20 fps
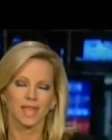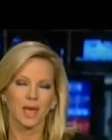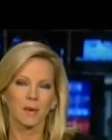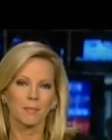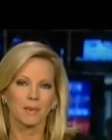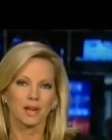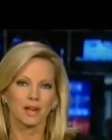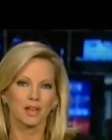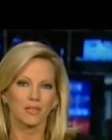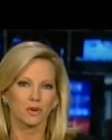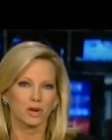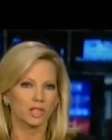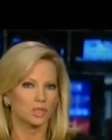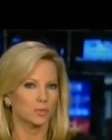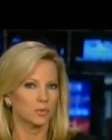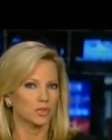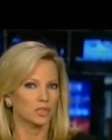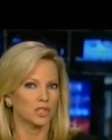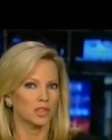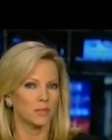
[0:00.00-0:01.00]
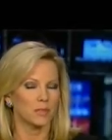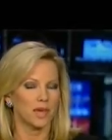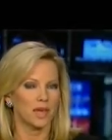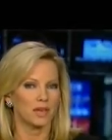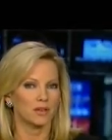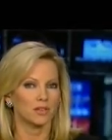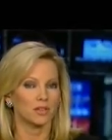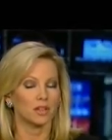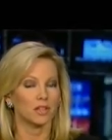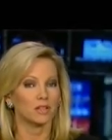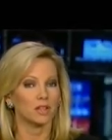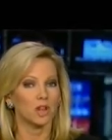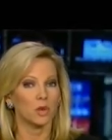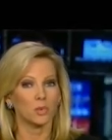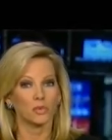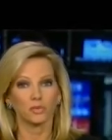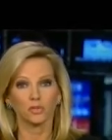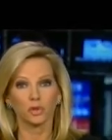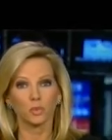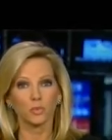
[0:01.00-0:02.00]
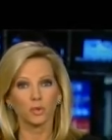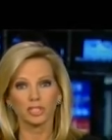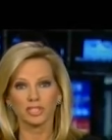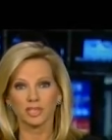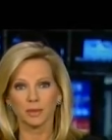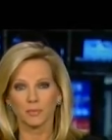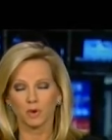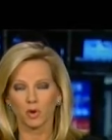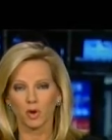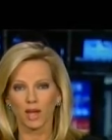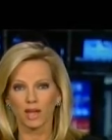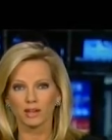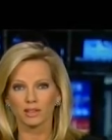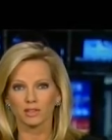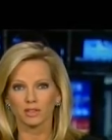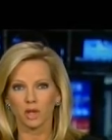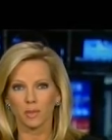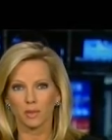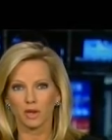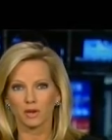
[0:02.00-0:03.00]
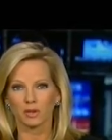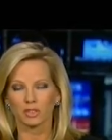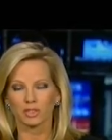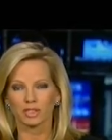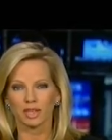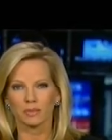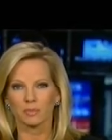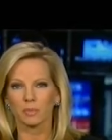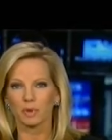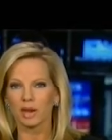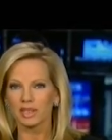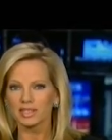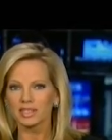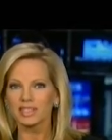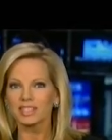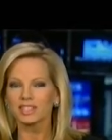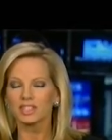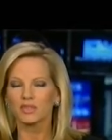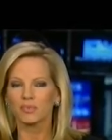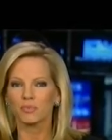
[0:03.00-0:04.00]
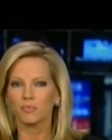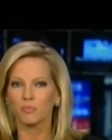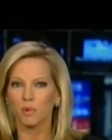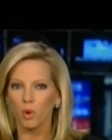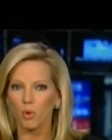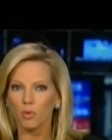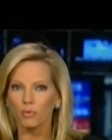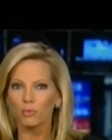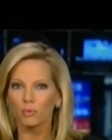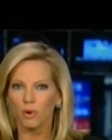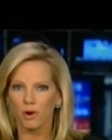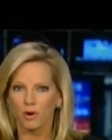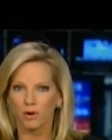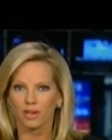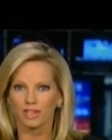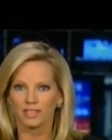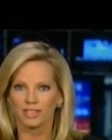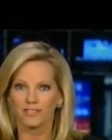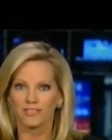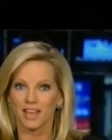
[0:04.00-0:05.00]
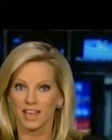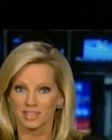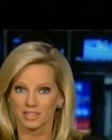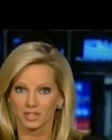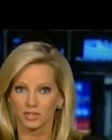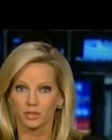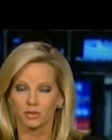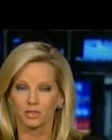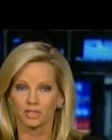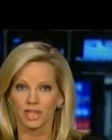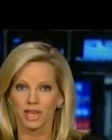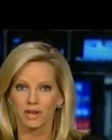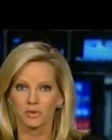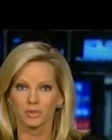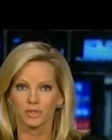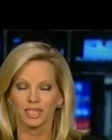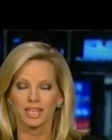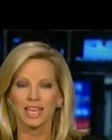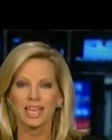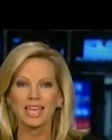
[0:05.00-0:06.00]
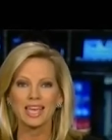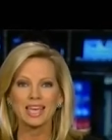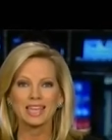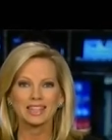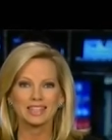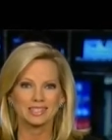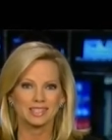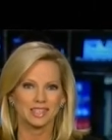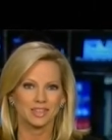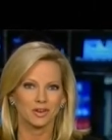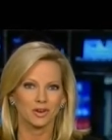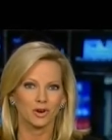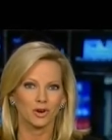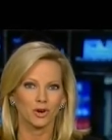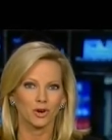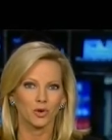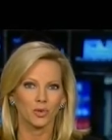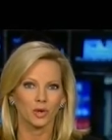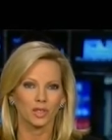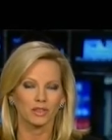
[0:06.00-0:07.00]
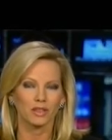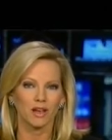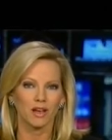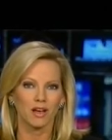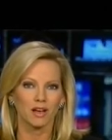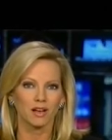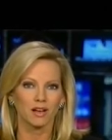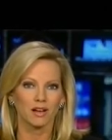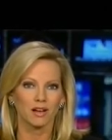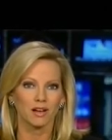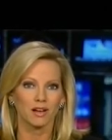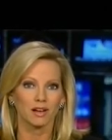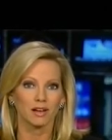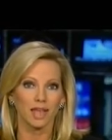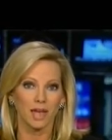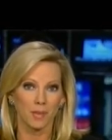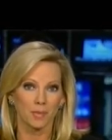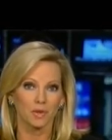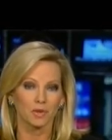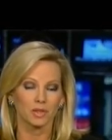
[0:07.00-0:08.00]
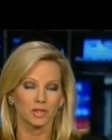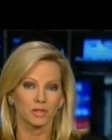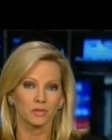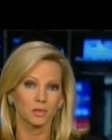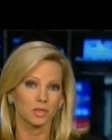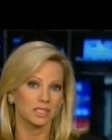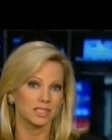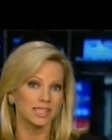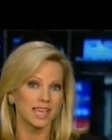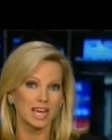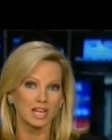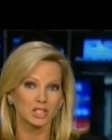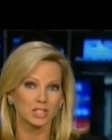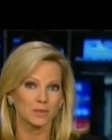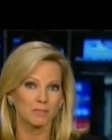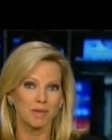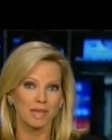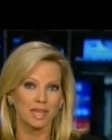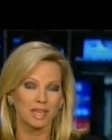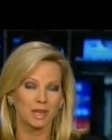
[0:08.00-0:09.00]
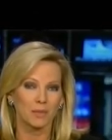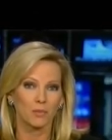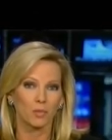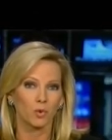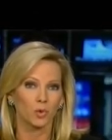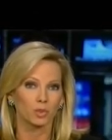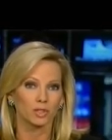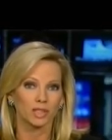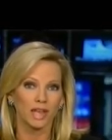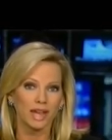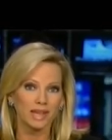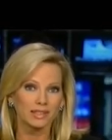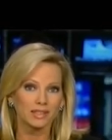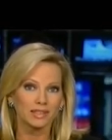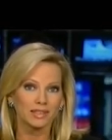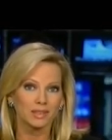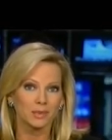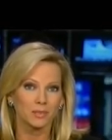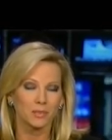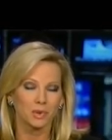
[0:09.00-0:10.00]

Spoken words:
But other experts on the panel, along with numerous Democratic lawmakers, said presidents of both parties have acted unilaterally. And they say the current gridlock on Capitol Hill, well, it's actually making it more likely that